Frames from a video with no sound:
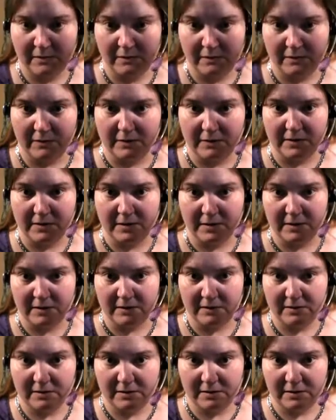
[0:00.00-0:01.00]
for the
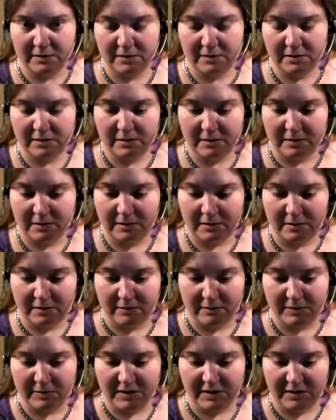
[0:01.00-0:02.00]
centers,
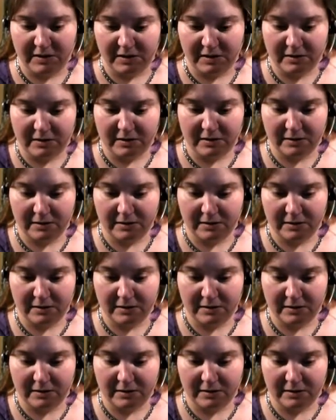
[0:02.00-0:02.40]
mint